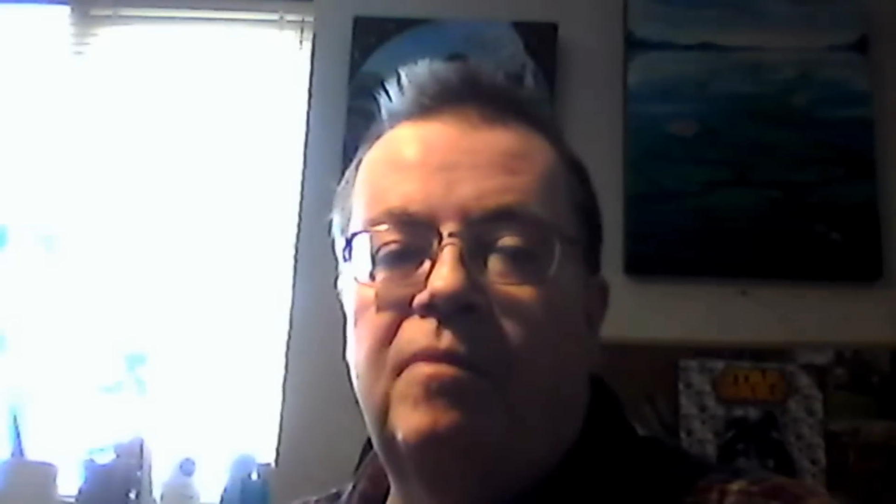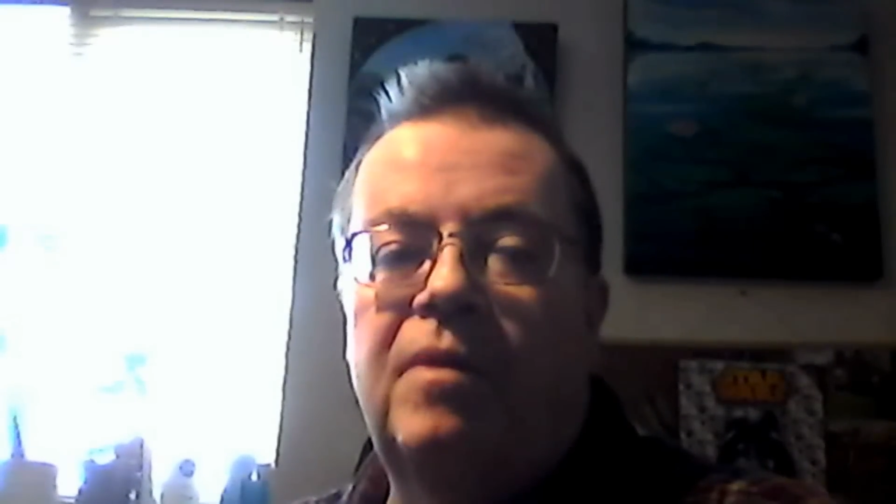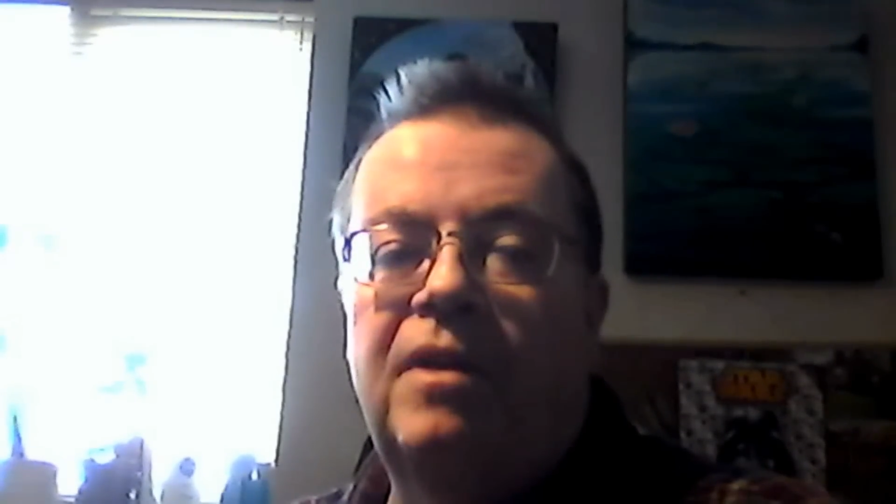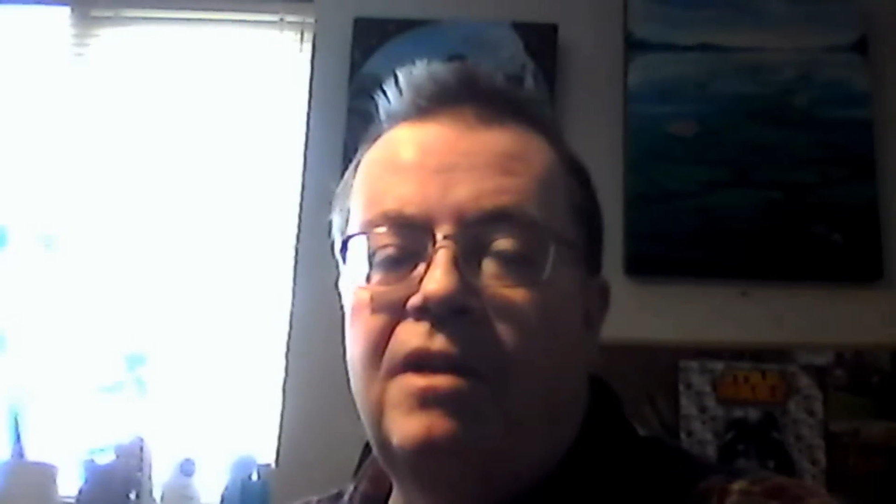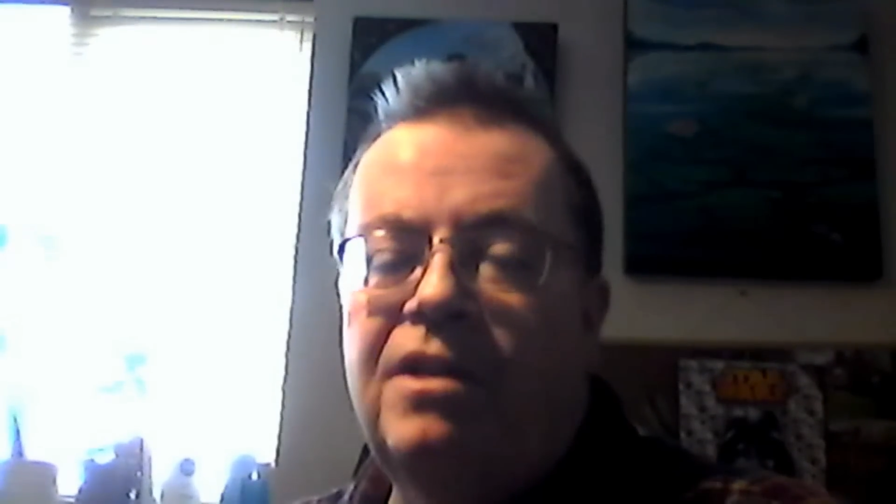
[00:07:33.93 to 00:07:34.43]

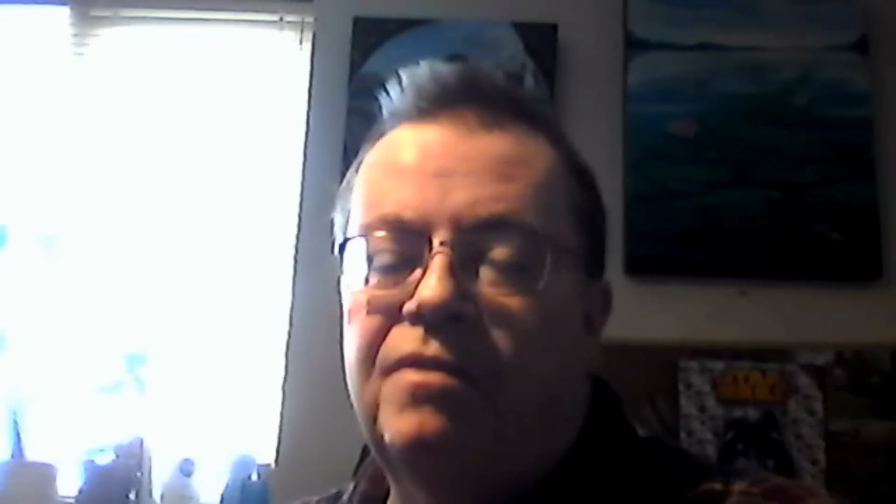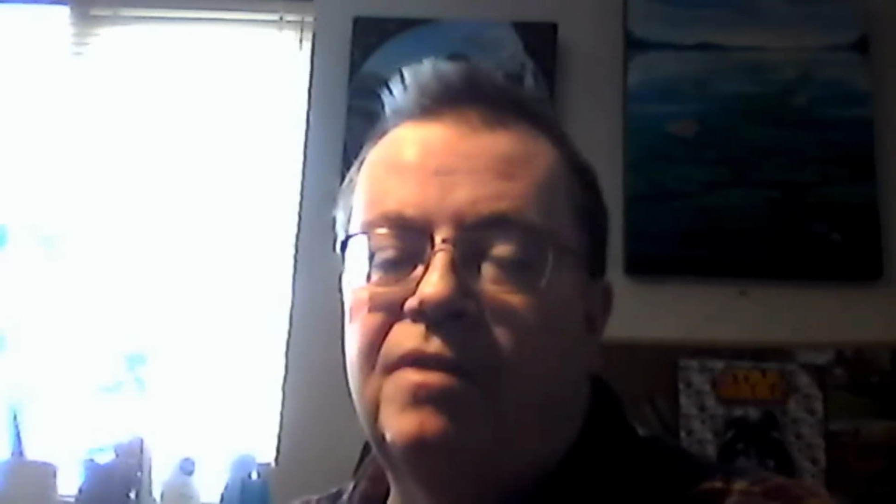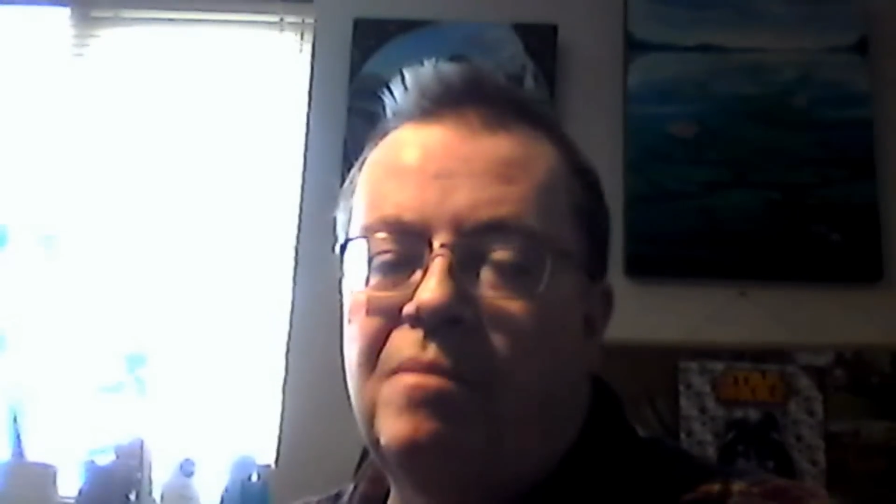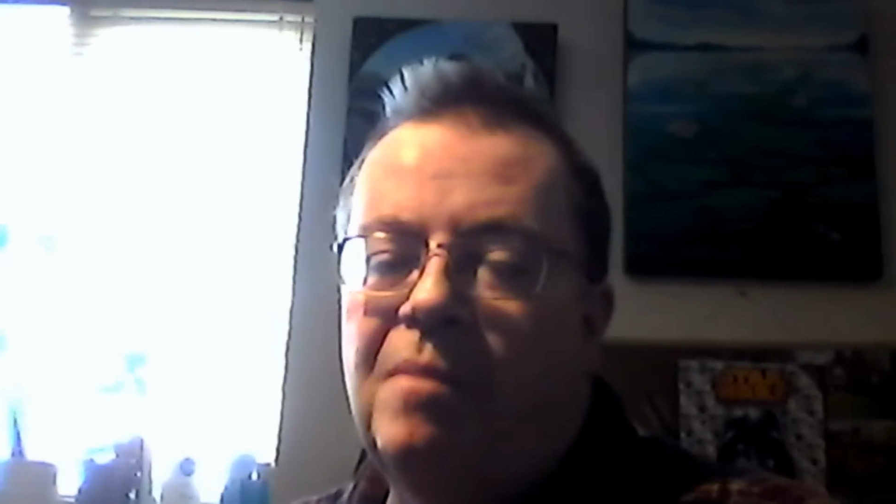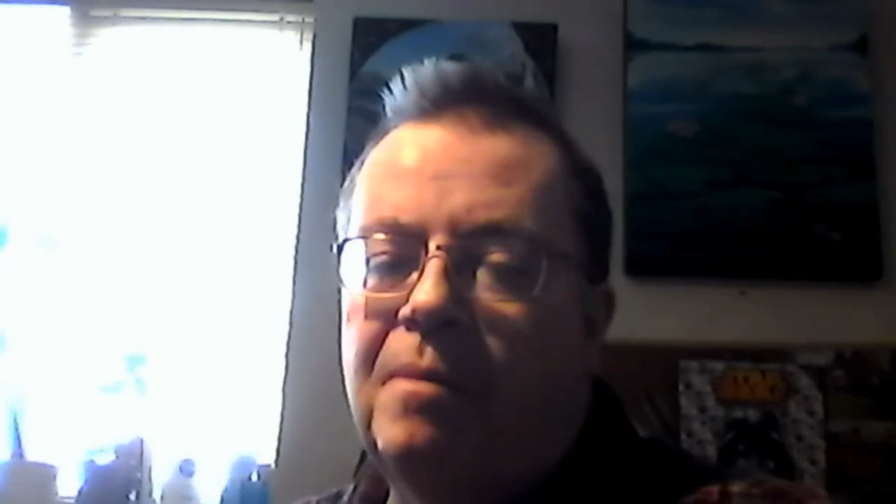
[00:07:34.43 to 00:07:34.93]
at least for
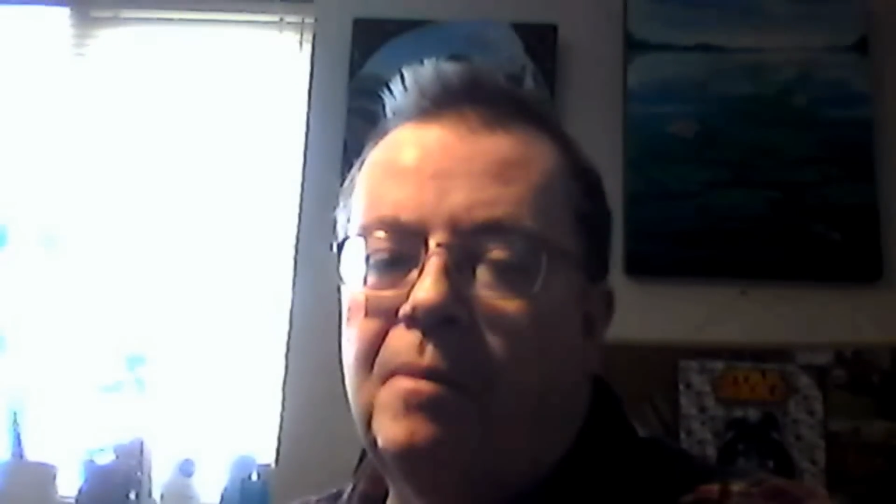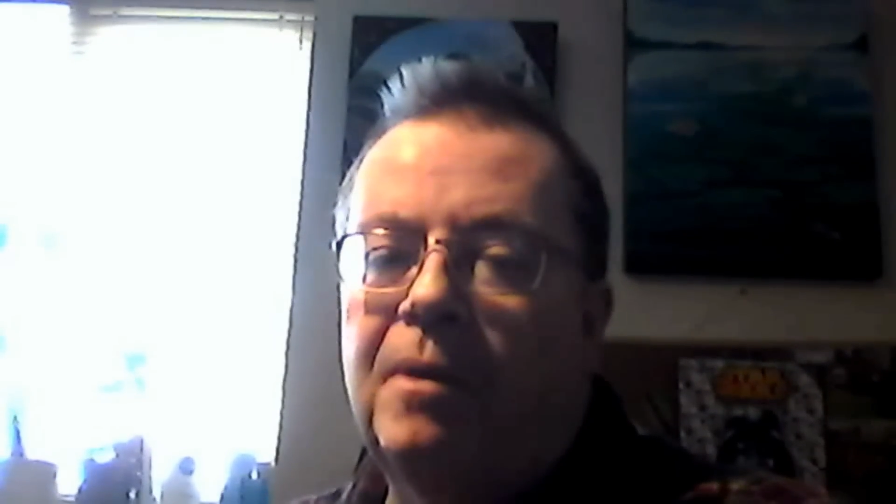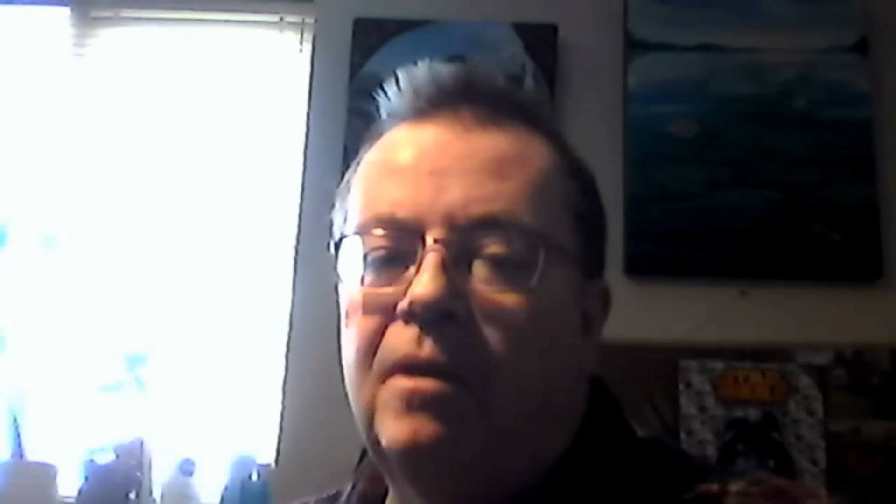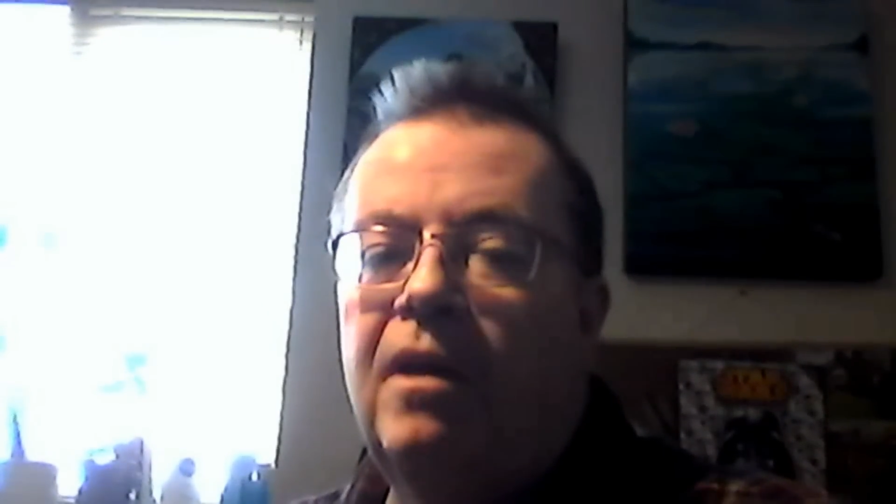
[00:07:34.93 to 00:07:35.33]
the moment,